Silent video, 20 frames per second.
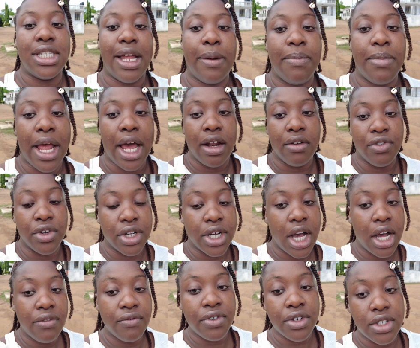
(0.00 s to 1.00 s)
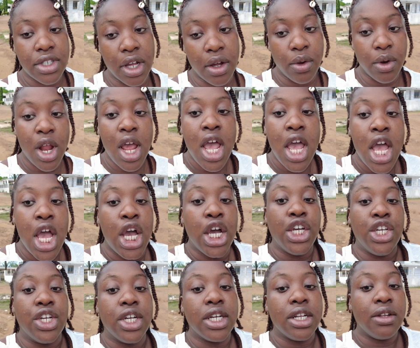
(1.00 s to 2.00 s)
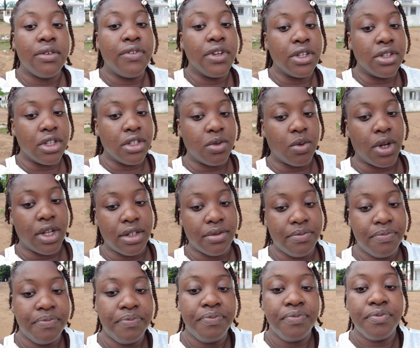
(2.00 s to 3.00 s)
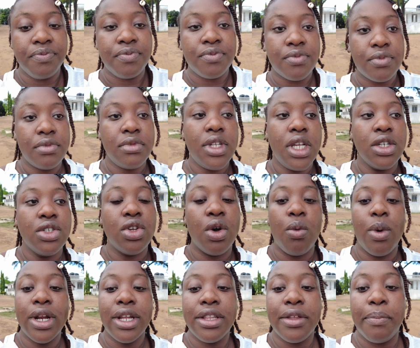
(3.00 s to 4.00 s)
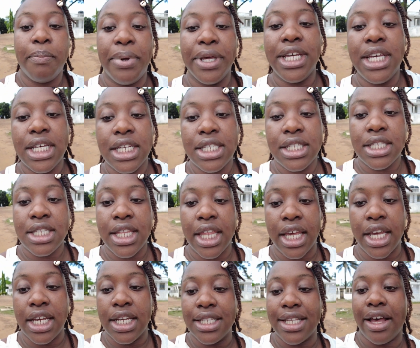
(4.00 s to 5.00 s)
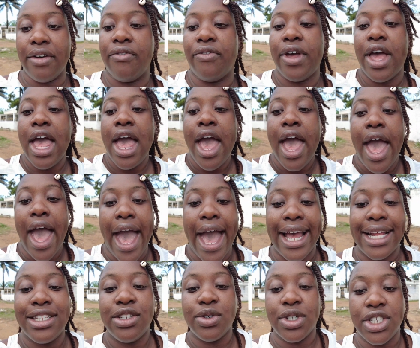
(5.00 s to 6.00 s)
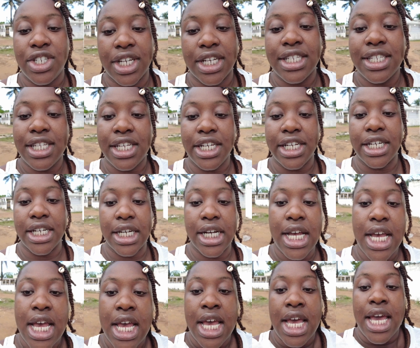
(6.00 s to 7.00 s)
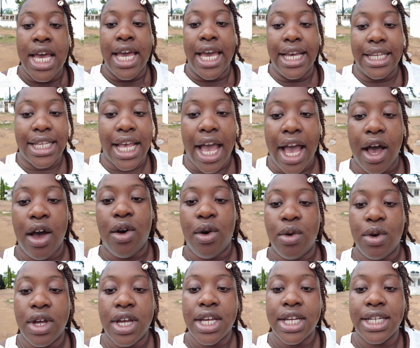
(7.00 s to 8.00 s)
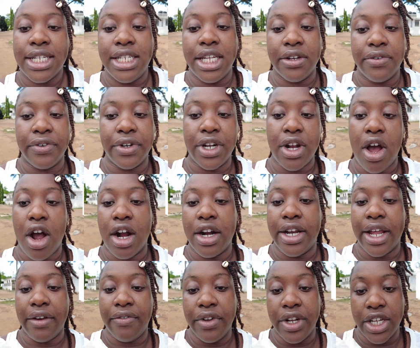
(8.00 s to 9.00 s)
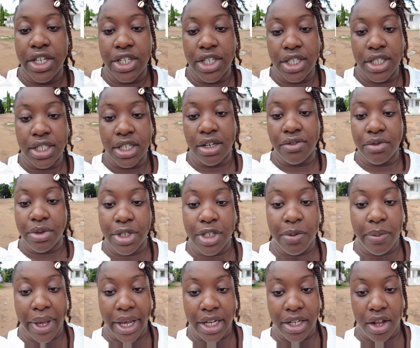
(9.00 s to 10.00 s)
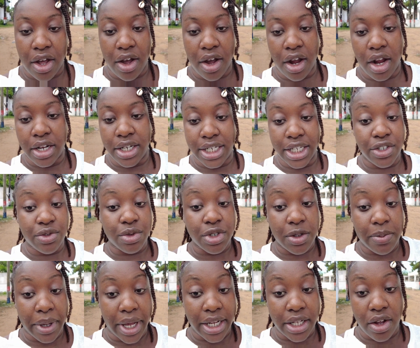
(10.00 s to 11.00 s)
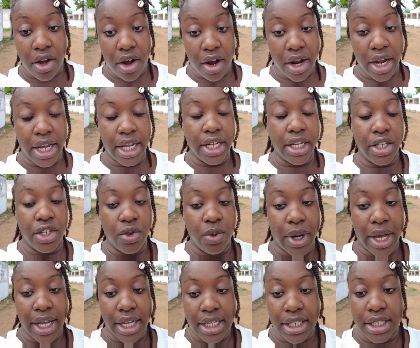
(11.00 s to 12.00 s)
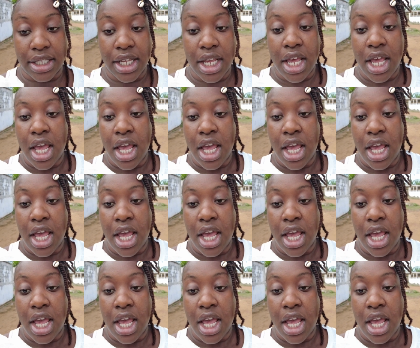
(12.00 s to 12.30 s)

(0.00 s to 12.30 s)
stepped out of your comfort zone, you're gonna feel this one. So one of the biggest things I've had to adjust here is how different our definitions of disrespect are in the US.